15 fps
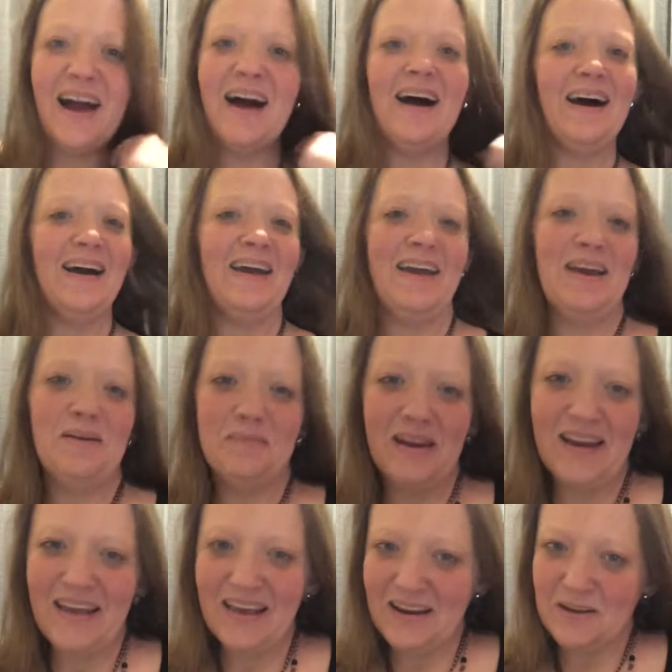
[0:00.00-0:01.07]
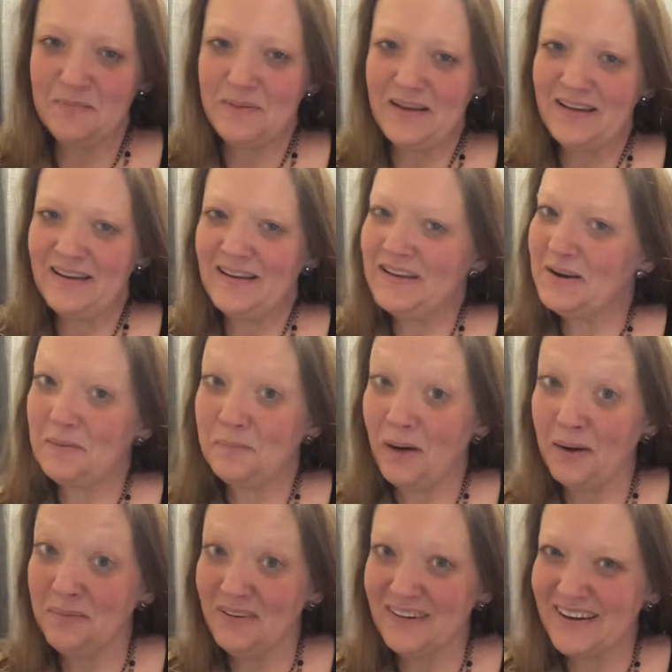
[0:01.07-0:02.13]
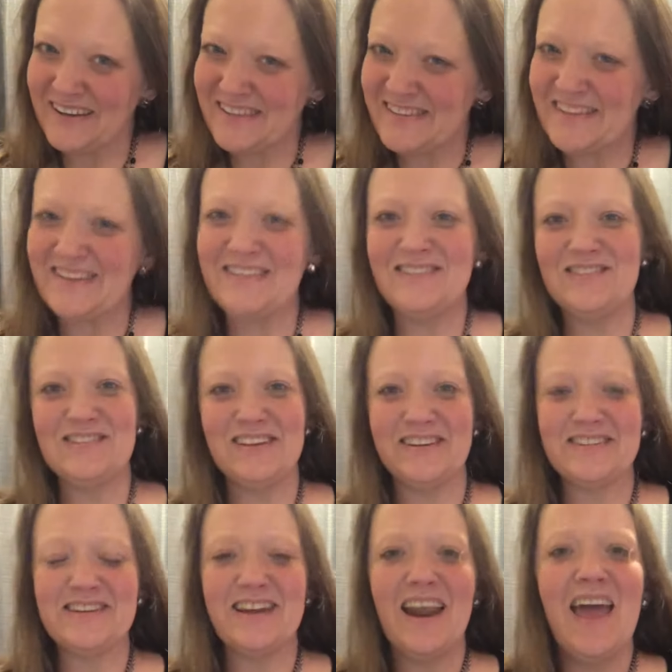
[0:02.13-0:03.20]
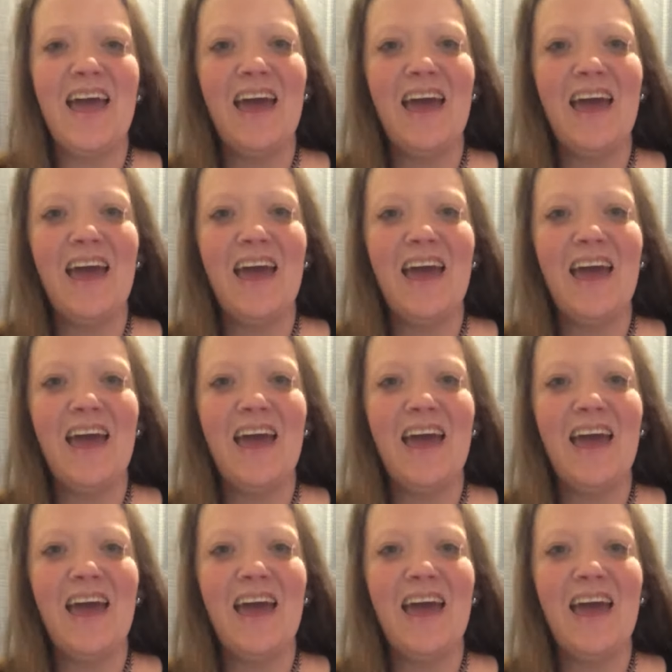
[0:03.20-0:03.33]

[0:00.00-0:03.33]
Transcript: I am an independent paparazzi consultant